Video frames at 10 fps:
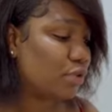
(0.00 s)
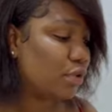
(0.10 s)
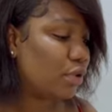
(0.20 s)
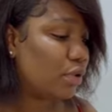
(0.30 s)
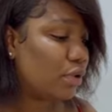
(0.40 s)

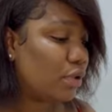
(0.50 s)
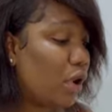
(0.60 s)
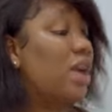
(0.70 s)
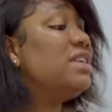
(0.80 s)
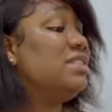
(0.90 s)
What are you talking about?
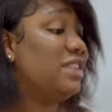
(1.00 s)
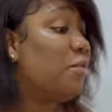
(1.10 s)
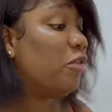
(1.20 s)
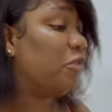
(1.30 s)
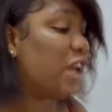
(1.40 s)
All in the name
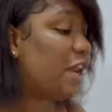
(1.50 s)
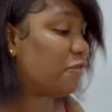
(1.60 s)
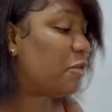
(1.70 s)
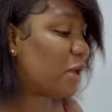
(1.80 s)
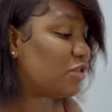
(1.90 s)
of bringing a
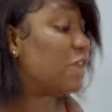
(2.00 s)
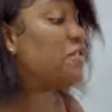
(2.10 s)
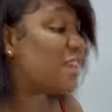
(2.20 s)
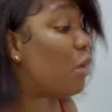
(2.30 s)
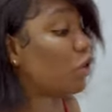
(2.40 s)
female to F.
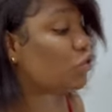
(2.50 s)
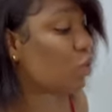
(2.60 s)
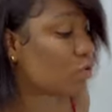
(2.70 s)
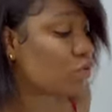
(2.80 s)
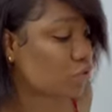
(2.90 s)
Is that what you want to